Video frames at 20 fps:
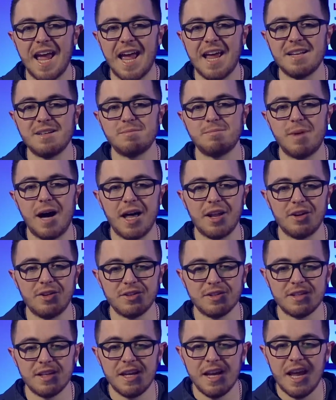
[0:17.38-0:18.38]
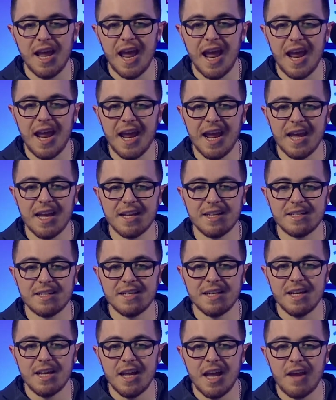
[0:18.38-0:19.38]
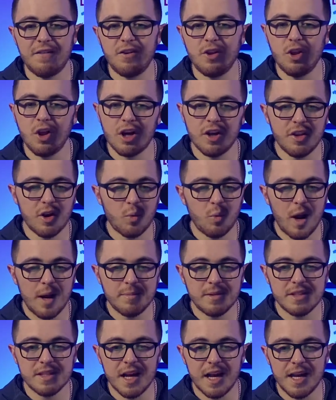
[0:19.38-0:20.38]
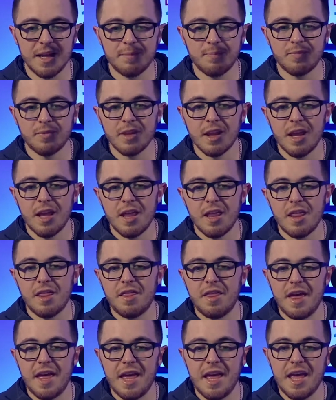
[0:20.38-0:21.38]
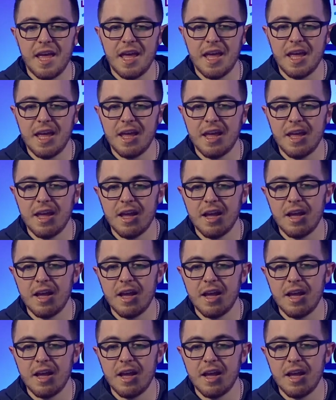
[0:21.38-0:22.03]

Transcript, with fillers: end models. And if you look on their website, they